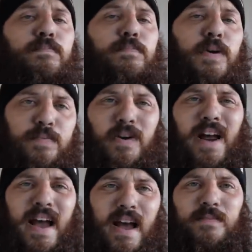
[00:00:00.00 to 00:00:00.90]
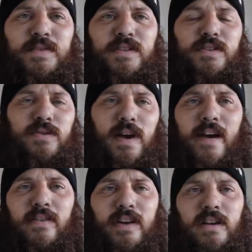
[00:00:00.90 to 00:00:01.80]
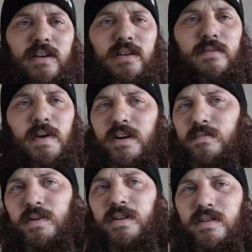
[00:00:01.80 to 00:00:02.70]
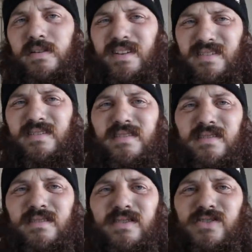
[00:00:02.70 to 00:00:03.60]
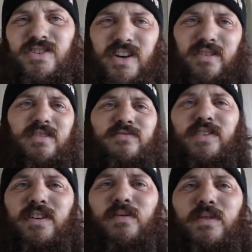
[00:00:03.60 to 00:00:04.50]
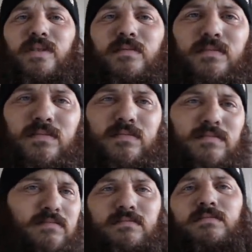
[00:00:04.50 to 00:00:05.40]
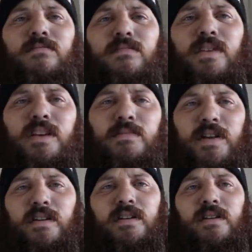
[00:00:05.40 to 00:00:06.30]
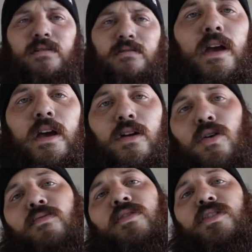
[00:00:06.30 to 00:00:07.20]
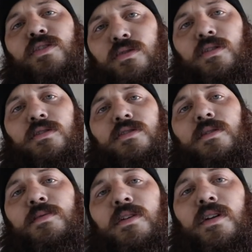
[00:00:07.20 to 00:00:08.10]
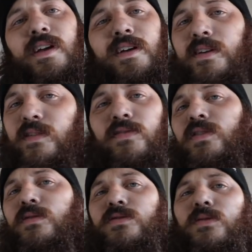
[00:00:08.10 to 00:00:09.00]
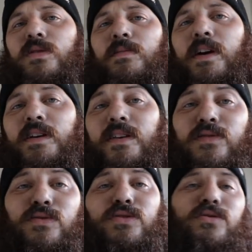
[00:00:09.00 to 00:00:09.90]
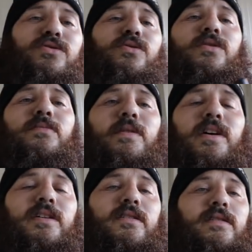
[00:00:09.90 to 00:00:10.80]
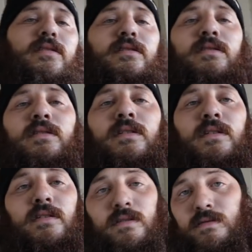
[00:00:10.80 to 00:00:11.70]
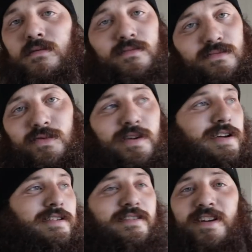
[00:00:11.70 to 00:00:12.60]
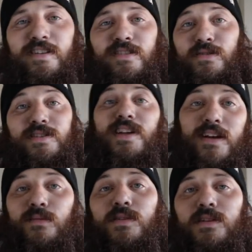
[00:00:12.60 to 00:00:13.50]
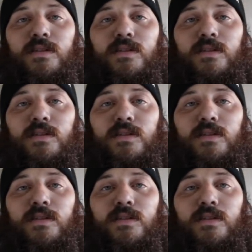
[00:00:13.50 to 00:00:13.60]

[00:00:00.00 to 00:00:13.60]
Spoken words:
but perhaps you have a biker buddy that does. Share this video with him. He might need it. And hopefully you learned something today, even if you don't store your bike. If you do store your bike, well, now you know exactly what